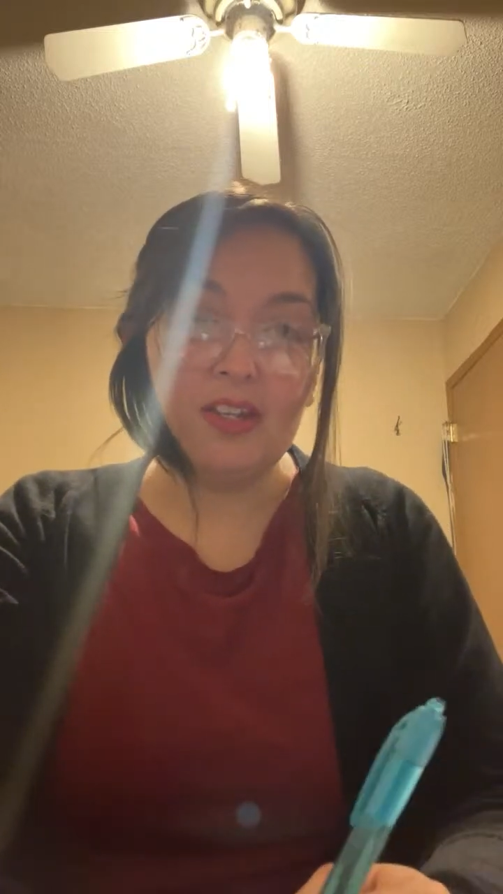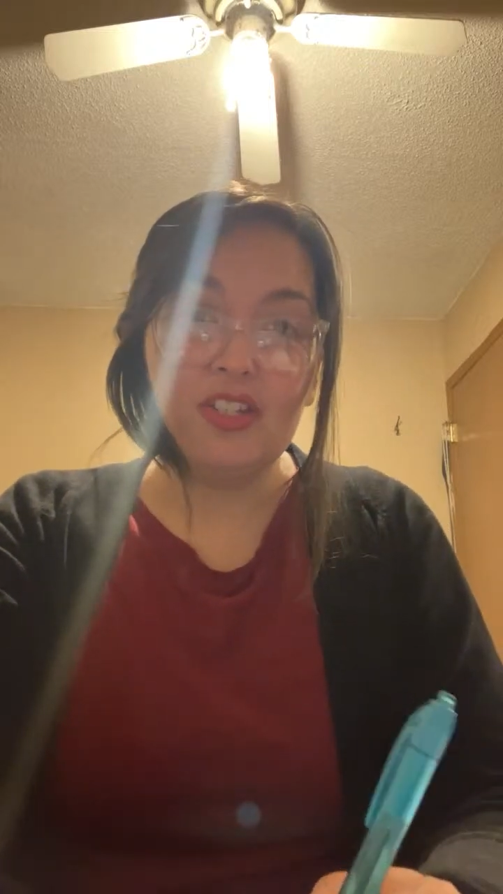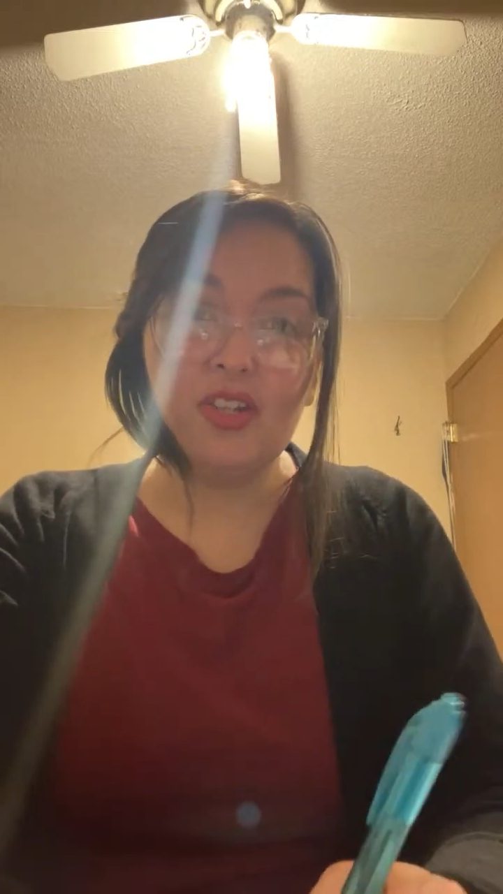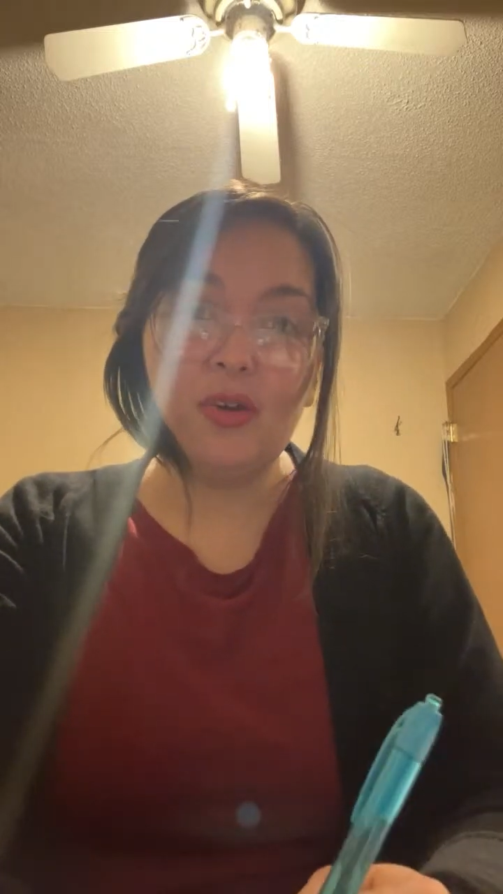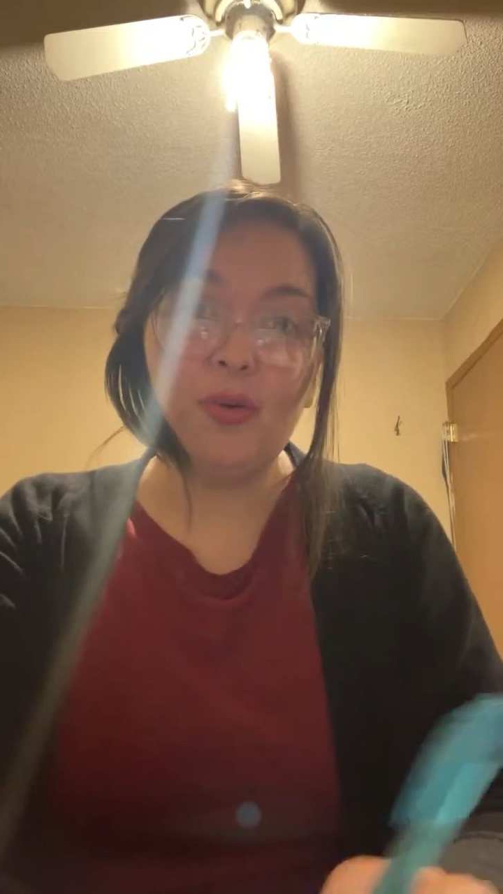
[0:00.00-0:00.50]

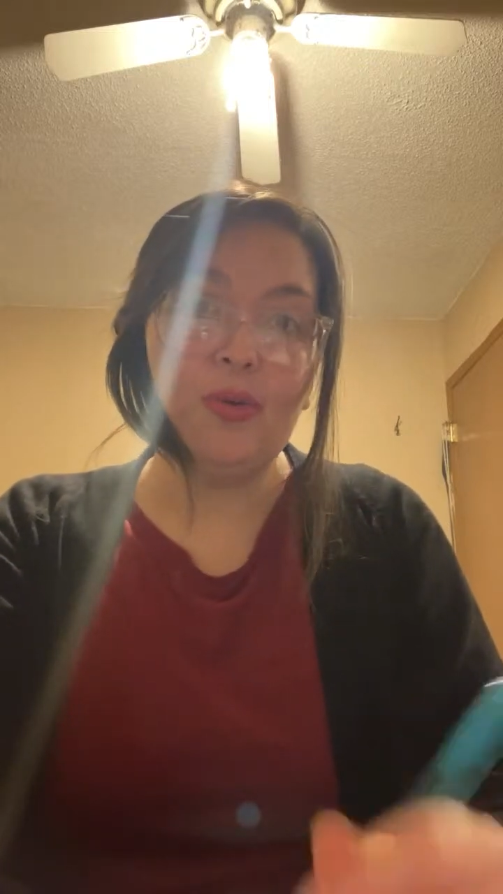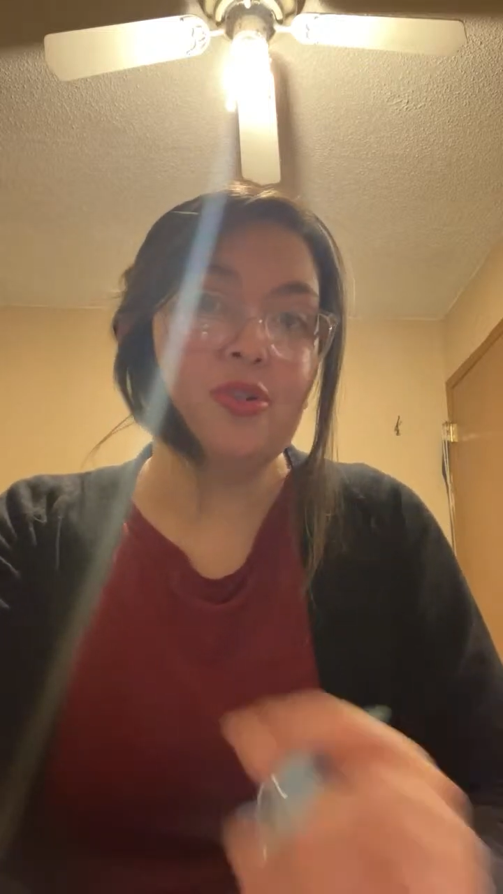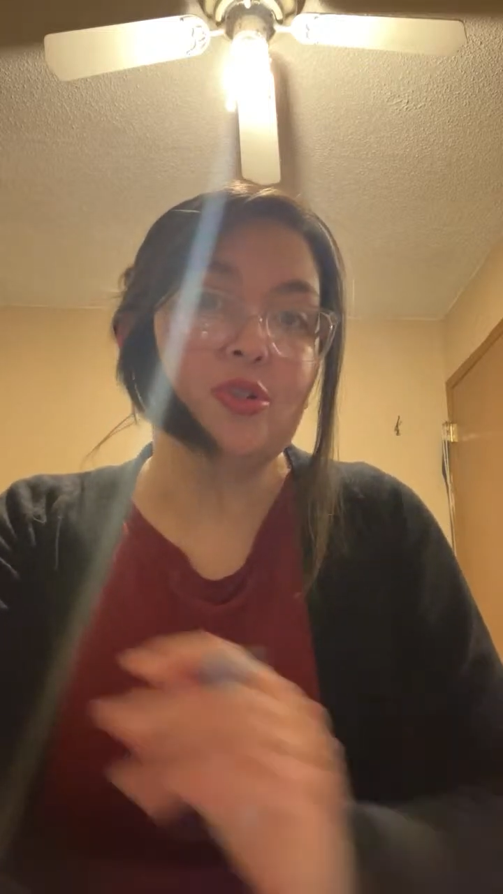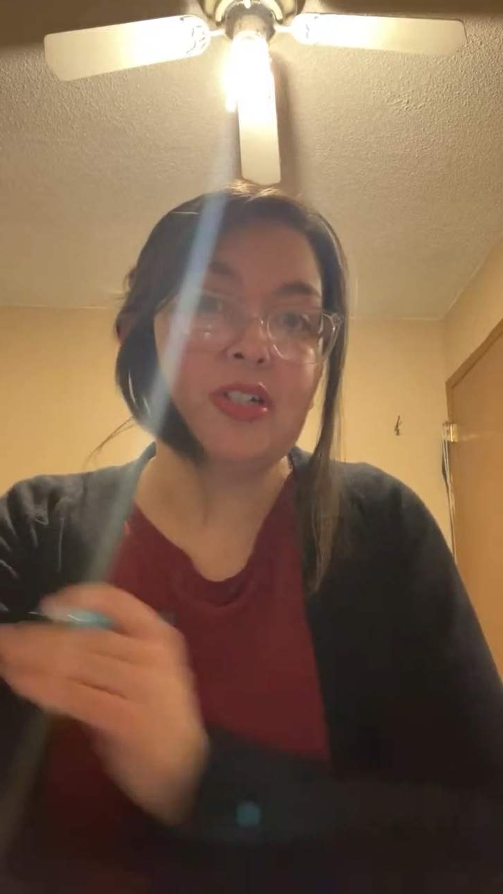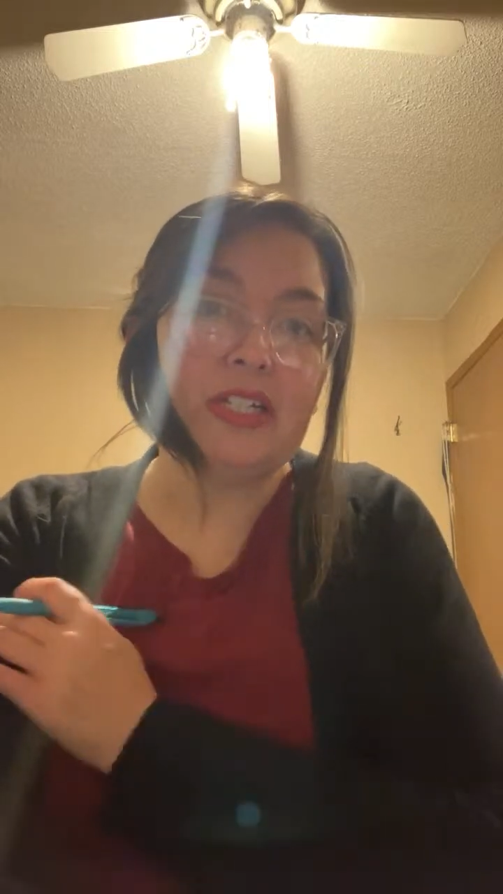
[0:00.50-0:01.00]
So, short